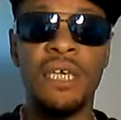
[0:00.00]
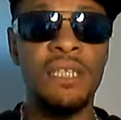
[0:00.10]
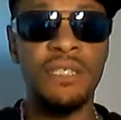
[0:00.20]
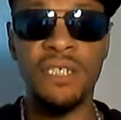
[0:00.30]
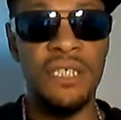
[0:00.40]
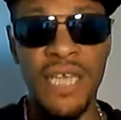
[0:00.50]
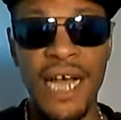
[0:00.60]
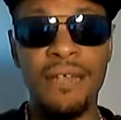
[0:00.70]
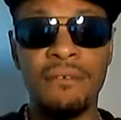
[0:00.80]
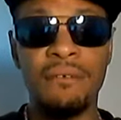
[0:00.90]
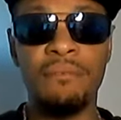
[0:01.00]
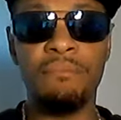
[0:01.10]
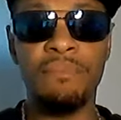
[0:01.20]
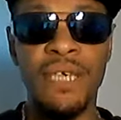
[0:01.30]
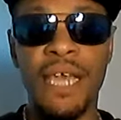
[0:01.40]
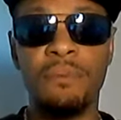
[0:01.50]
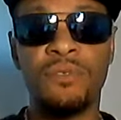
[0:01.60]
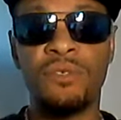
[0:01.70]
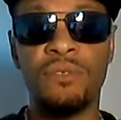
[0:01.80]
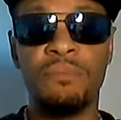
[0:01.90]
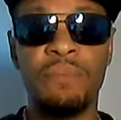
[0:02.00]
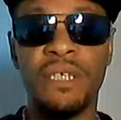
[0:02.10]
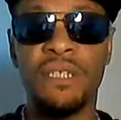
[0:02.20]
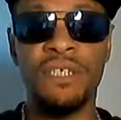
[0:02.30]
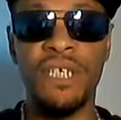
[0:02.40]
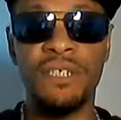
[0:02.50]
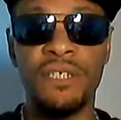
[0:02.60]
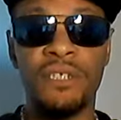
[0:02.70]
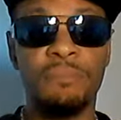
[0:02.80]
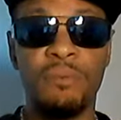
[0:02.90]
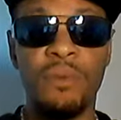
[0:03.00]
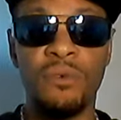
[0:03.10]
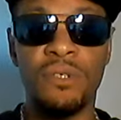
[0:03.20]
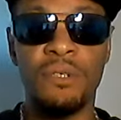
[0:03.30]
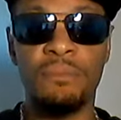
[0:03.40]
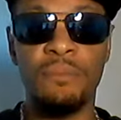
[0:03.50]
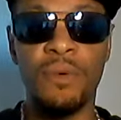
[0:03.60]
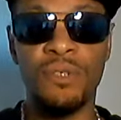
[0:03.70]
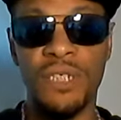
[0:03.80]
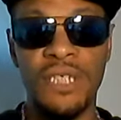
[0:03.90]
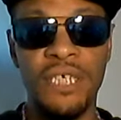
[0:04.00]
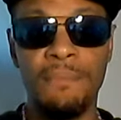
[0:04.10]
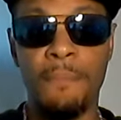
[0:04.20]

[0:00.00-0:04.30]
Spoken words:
they should not be able to pick the judges, the promotion team.